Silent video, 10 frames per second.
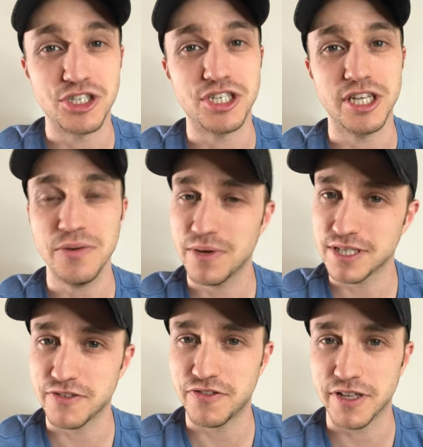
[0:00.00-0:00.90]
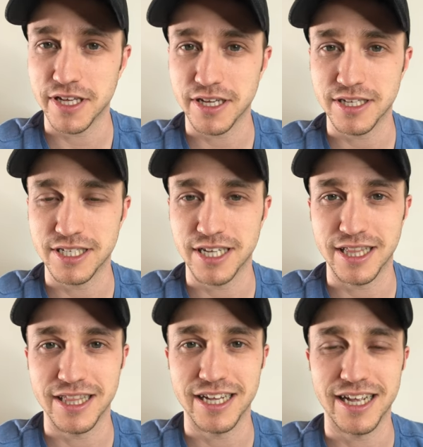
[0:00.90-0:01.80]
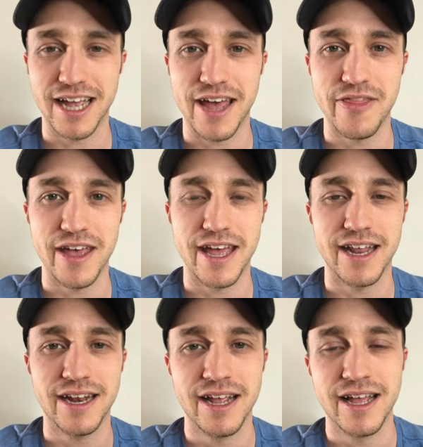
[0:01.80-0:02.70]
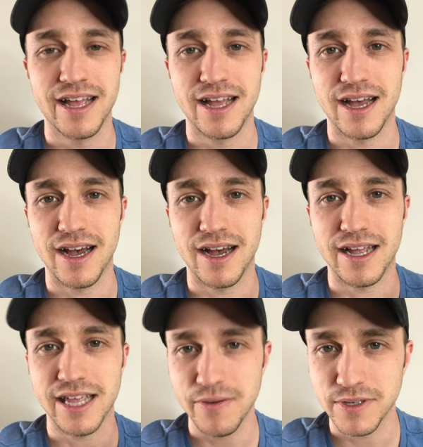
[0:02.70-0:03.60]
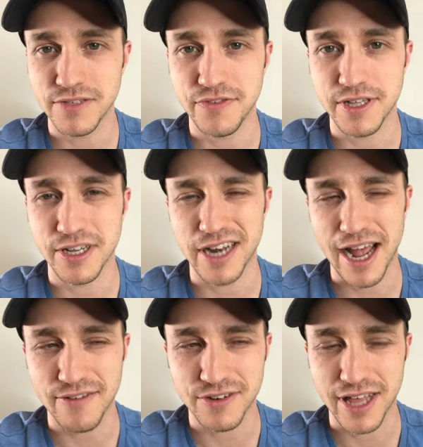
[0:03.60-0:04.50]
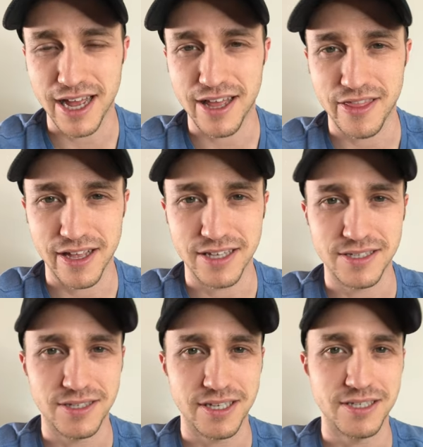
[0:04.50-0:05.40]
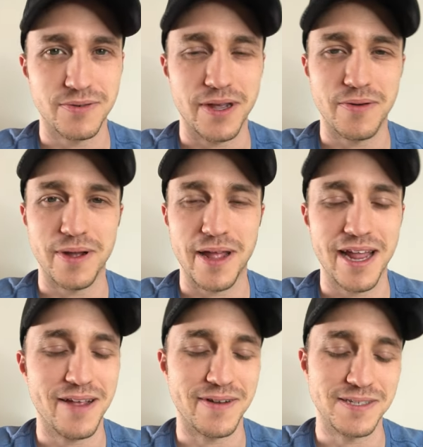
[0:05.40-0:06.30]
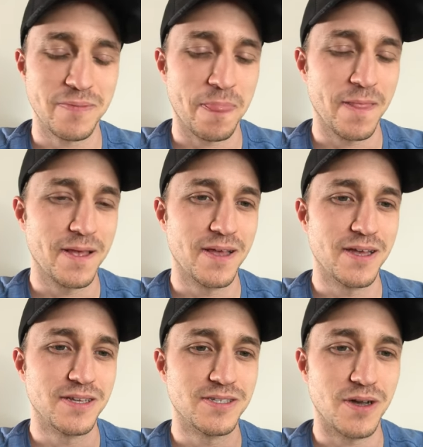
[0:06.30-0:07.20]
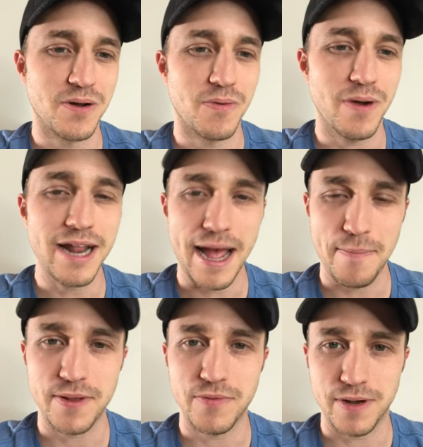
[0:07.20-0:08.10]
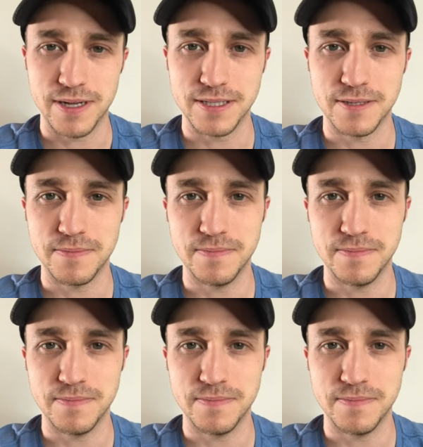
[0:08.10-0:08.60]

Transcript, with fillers: she wasn't feeling good suddenly, and then uh, he wasn't feeling good after that, I think is, is the way it went. Anyways, so what happened was